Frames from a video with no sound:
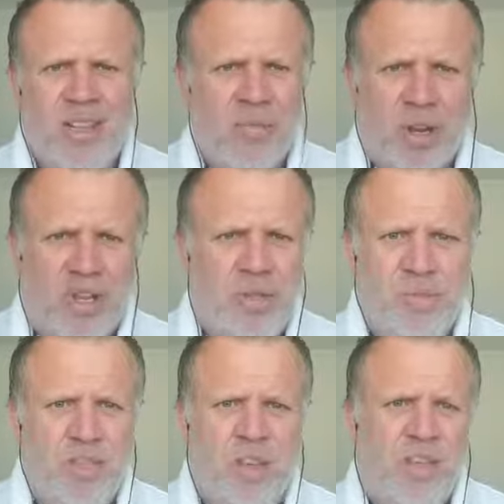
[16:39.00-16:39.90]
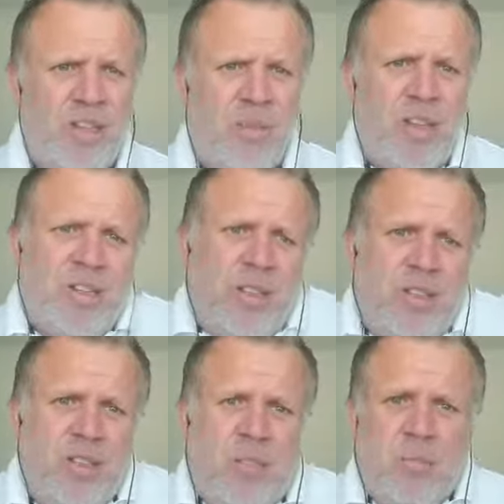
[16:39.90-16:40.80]
blind you with science when actually it
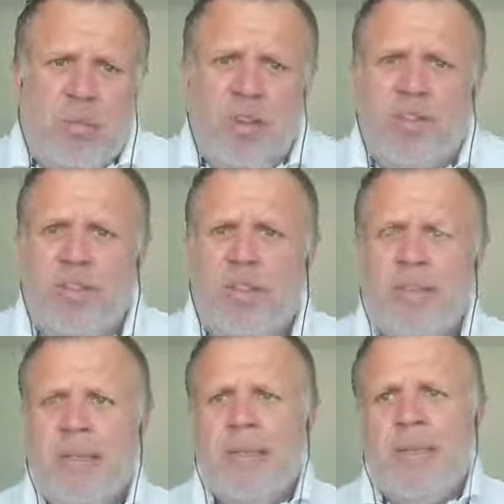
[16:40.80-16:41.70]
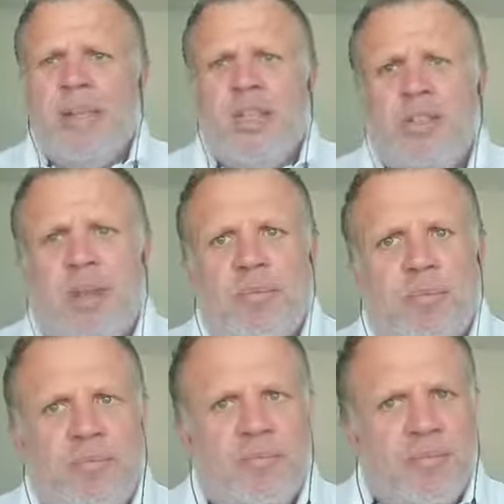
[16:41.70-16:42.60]
just seems pretty obvious. So
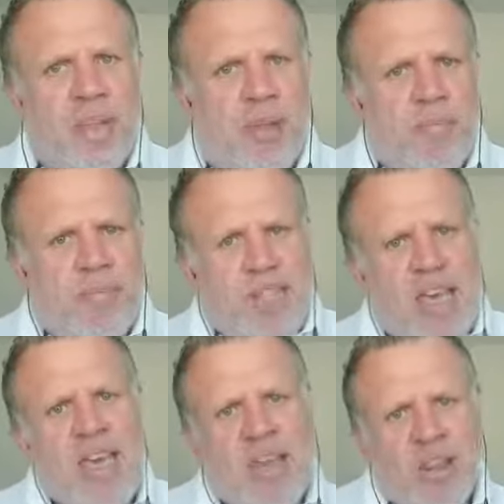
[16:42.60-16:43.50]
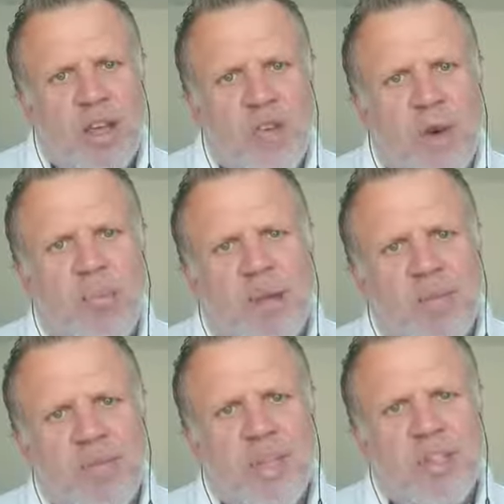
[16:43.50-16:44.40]
taking those
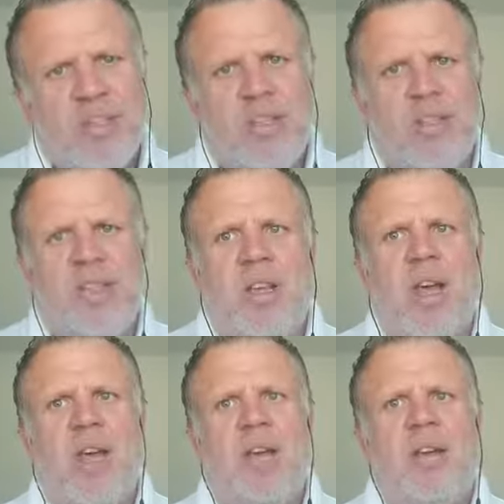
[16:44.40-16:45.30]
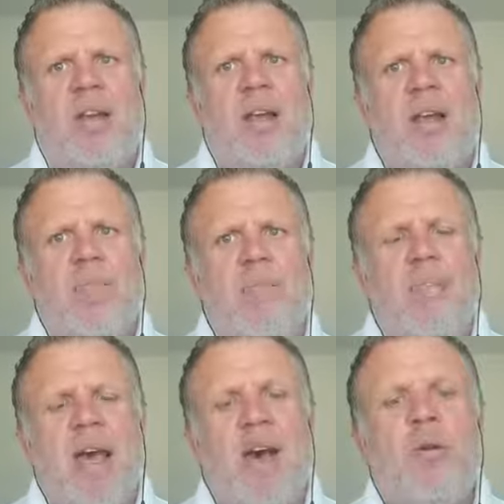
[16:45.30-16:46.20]
complex messages and
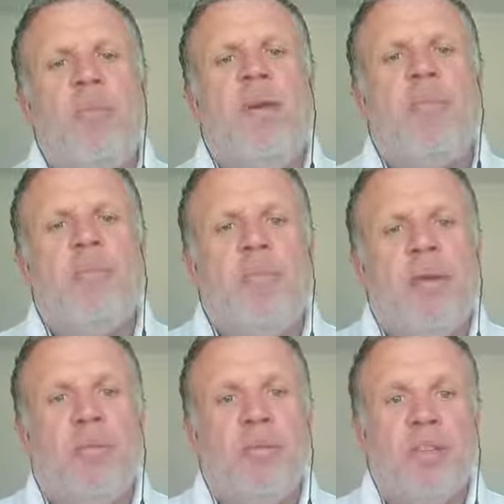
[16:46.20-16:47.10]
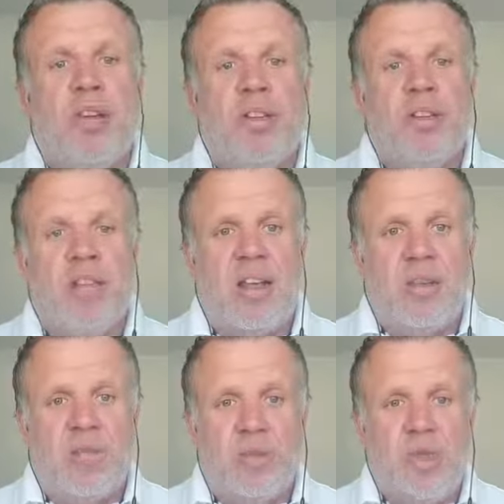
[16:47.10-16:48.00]
helping people to understand
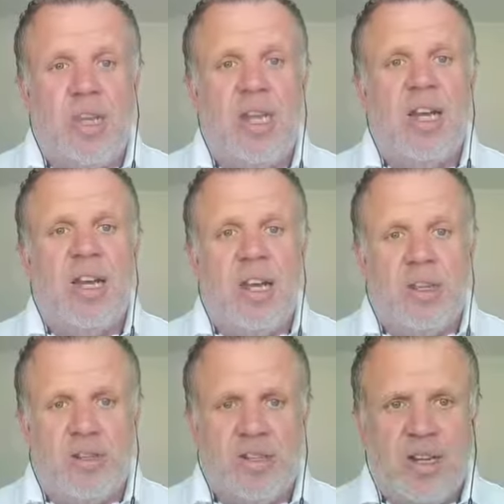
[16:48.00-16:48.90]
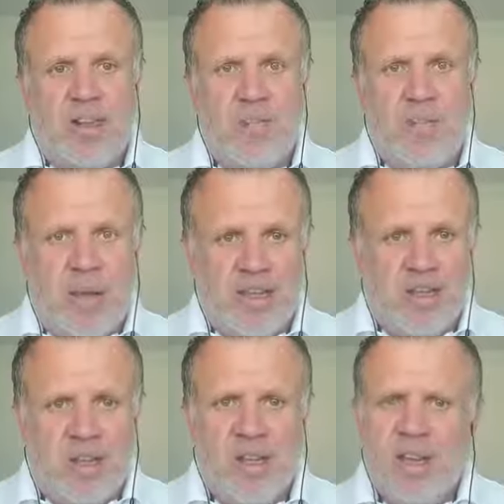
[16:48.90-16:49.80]
them more clearly and understand them
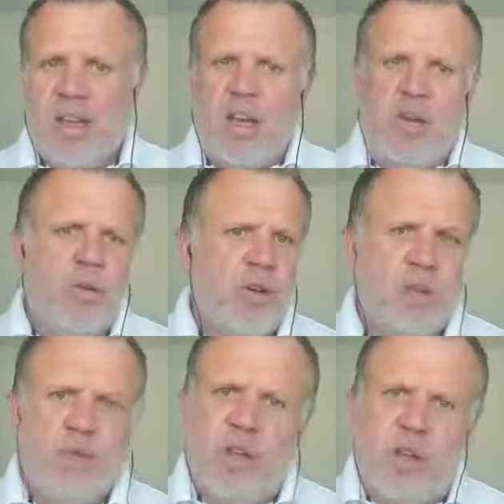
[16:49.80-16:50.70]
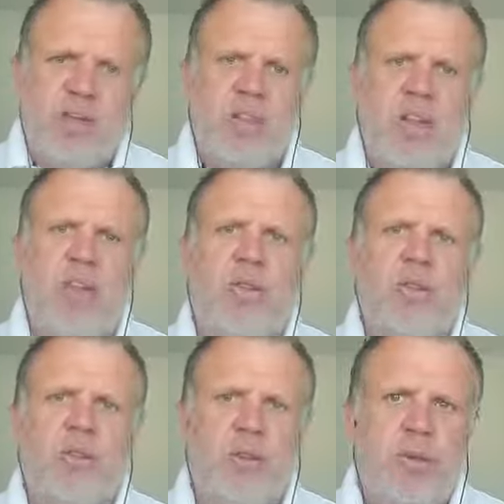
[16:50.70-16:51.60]
better across all kinds of
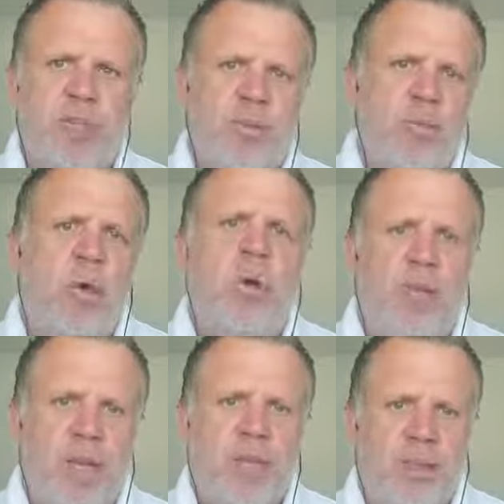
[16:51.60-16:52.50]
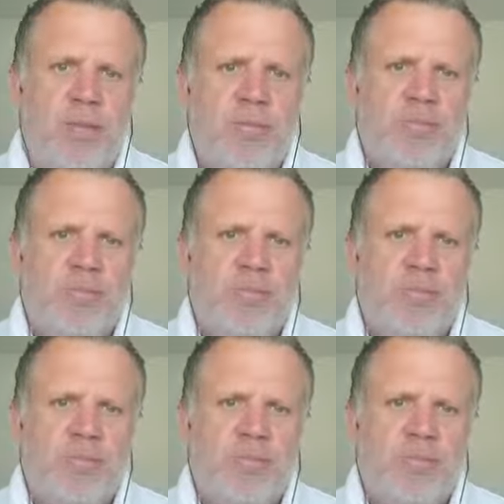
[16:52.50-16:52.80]
stakeholder groups is what we do.